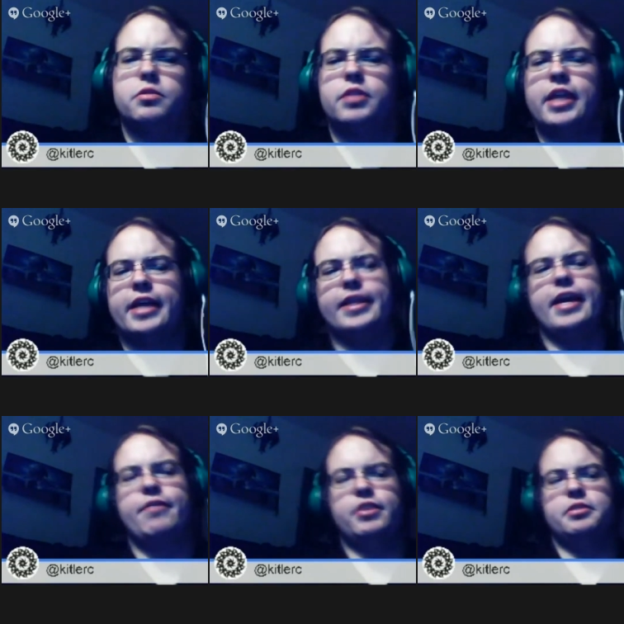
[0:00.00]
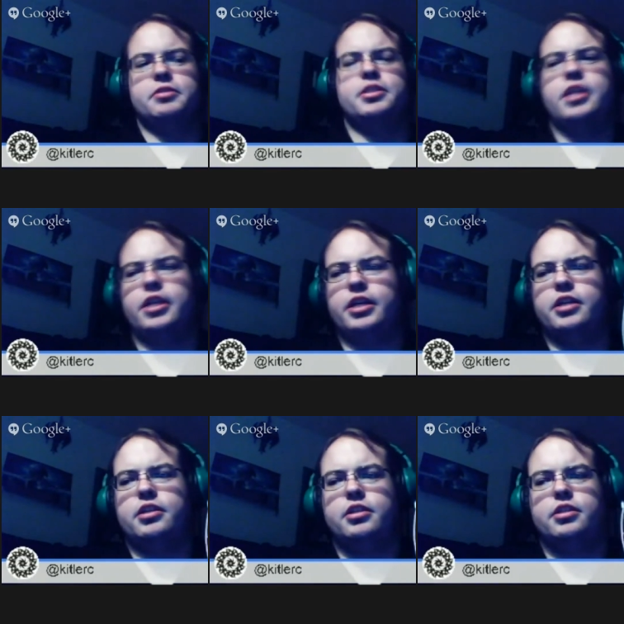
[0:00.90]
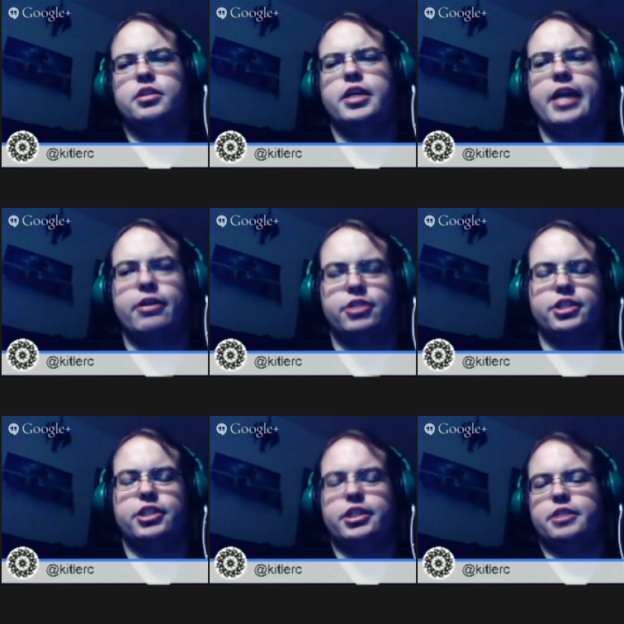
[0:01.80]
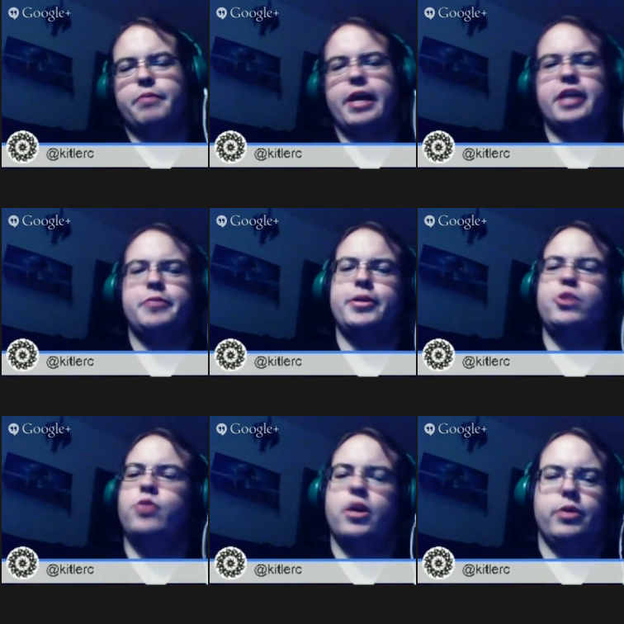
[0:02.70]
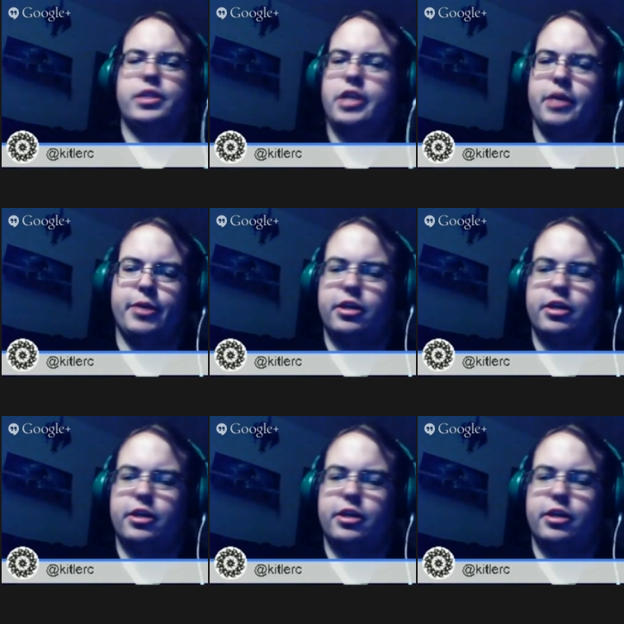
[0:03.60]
they haven't announced a season pass, but you know it's coming.